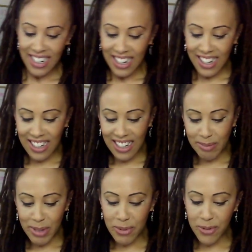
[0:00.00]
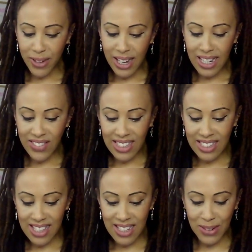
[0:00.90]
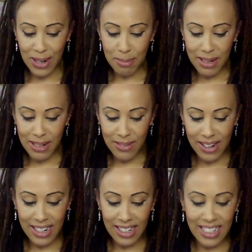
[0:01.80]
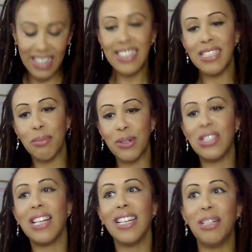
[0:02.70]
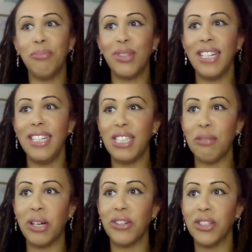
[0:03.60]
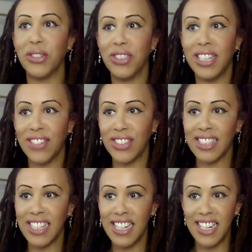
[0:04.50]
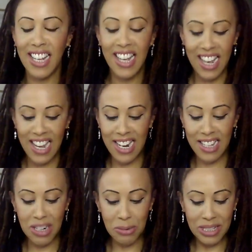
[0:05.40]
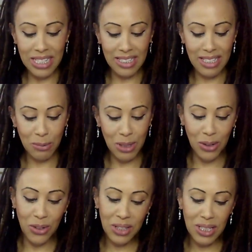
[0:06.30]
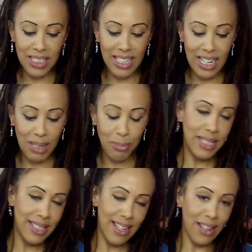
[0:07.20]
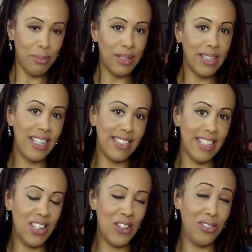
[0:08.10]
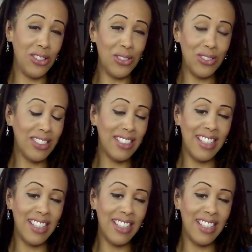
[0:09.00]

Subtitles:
Number 5 is the griping Greg. That is a person that complains about literally everything. And I think one good thing that he pointed out about that is that you don't